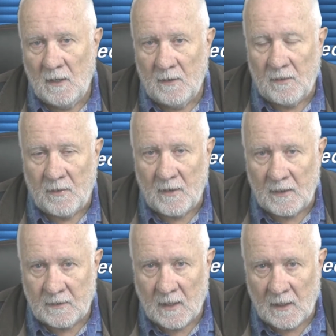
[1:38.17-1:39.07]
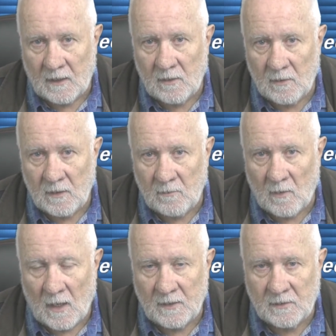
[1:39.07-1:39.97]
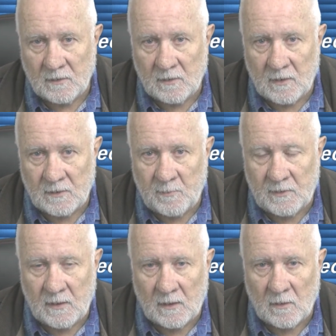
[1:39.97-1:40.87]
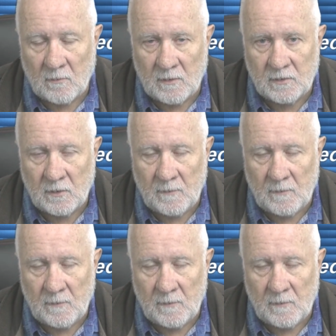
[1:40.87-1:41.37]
that they take in relation to this particular issue.